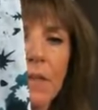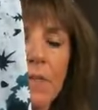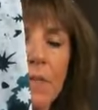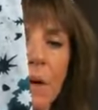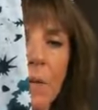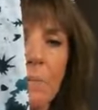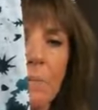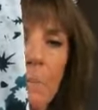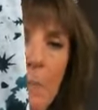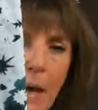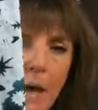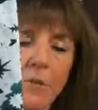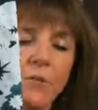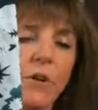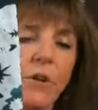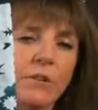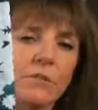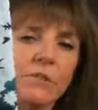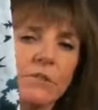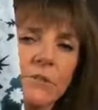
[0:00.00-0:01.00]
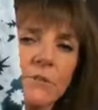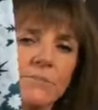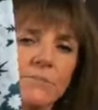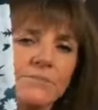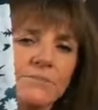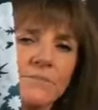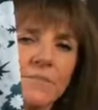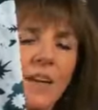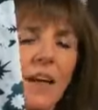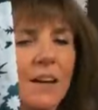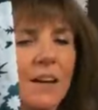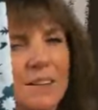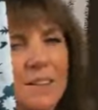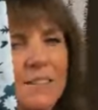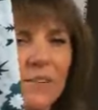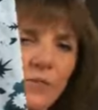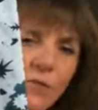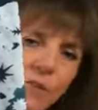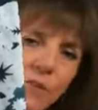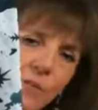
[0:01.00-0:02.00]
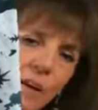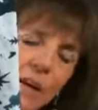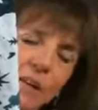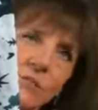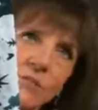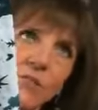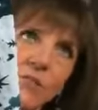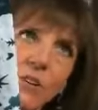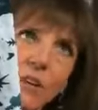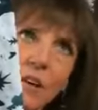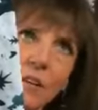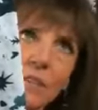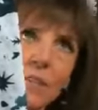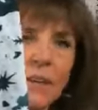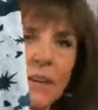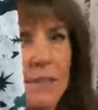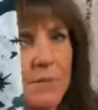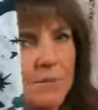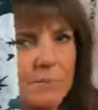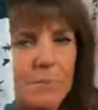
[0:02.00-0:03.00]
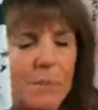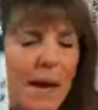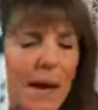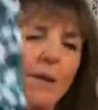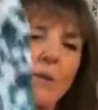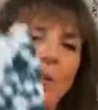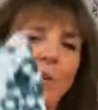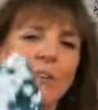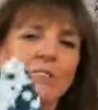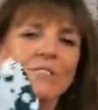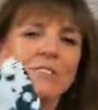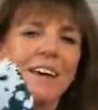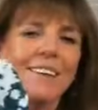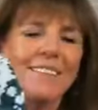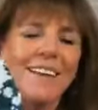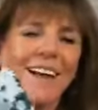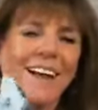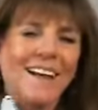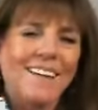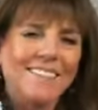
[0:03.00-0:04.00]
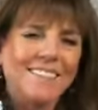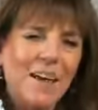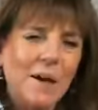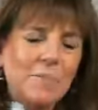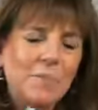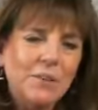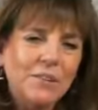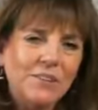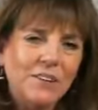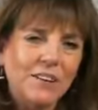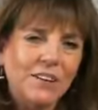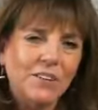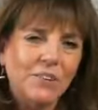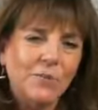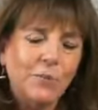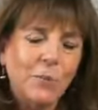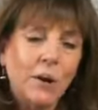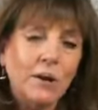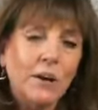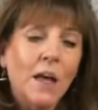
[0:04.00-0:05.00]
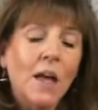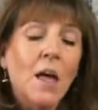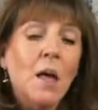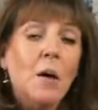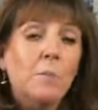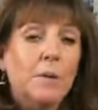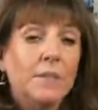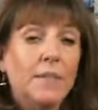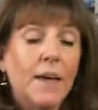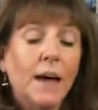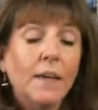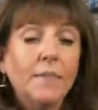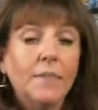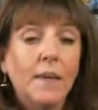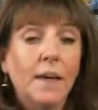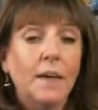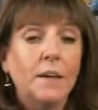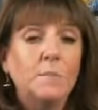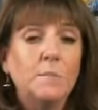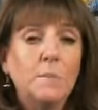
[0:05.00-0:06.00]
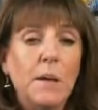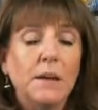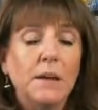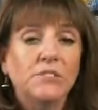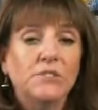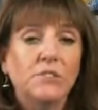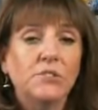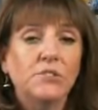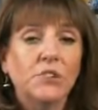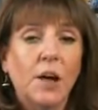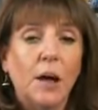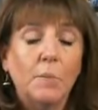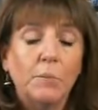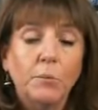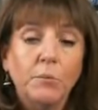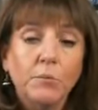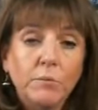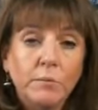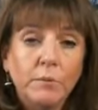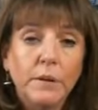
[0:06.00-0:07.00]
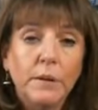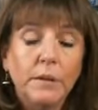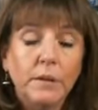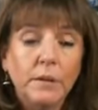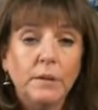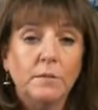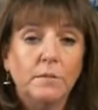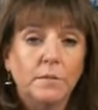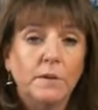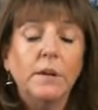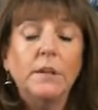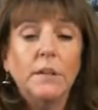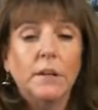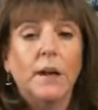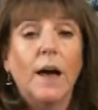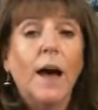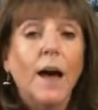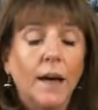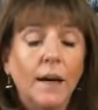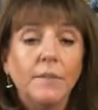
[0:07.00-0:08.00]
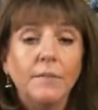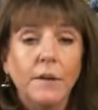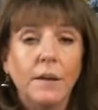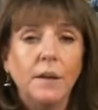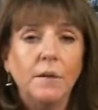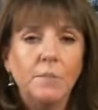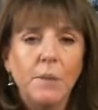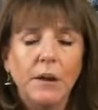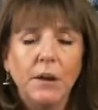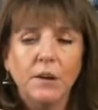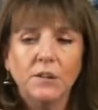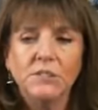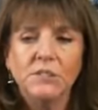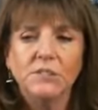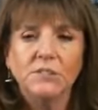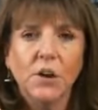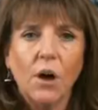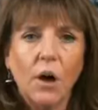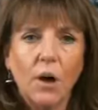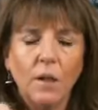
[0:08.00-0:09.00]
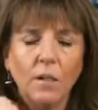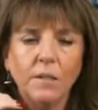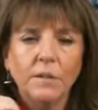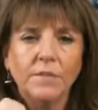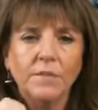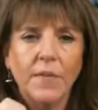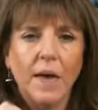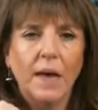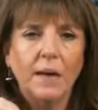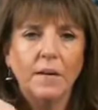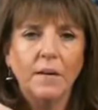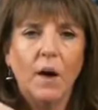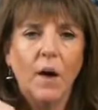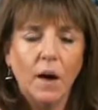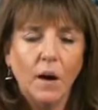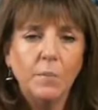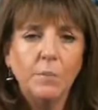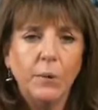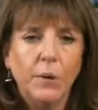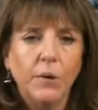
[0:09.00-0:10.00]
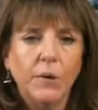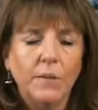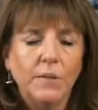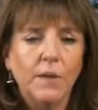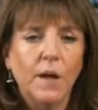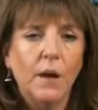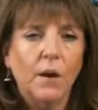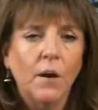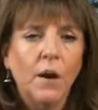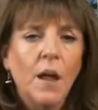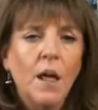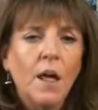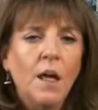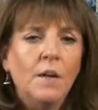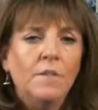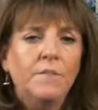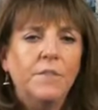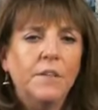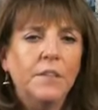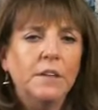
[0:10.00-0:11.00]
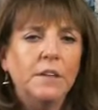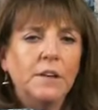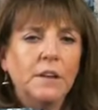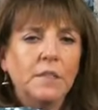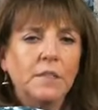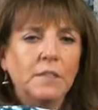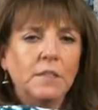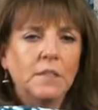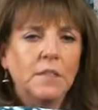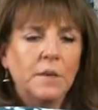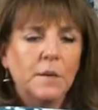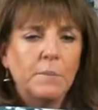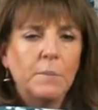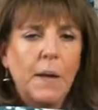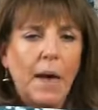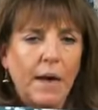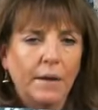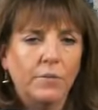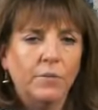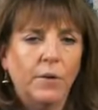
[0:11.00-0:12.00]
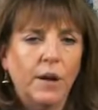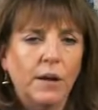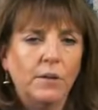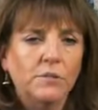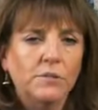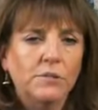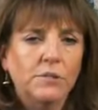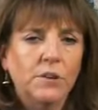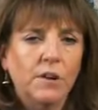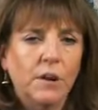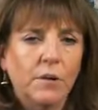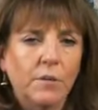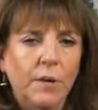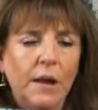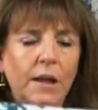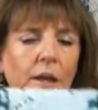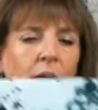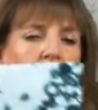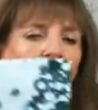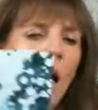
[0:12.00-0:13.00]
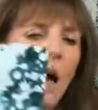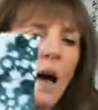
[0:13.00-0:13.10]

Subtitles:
the background. Kind of different, right? So you got to think backwards on that particular one. But that then makes the chop really heavy because it's all of that copper in there filling in the background. All right.